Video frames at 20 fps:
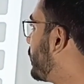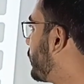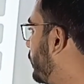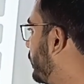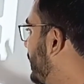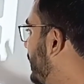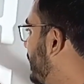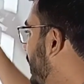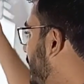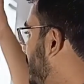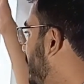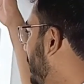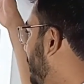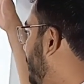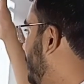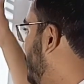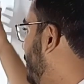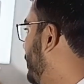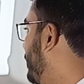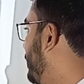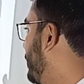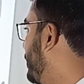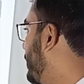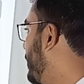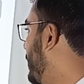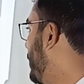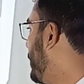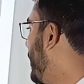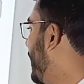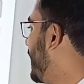So these are the
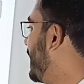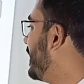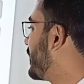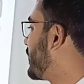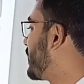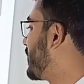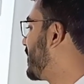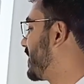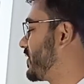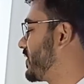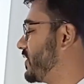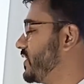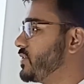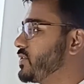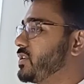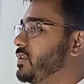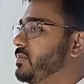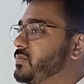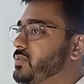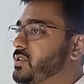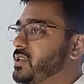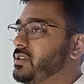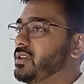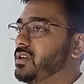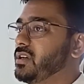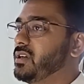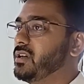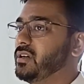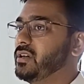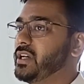main 6 systems in
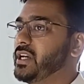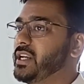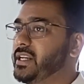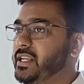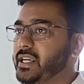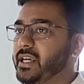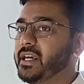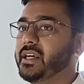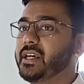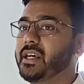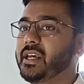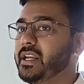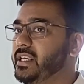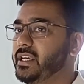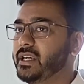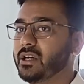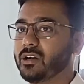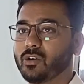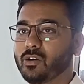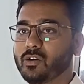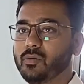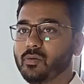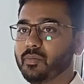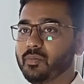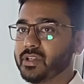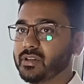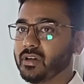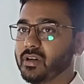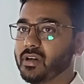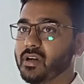the any air
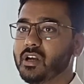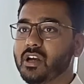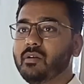compressor.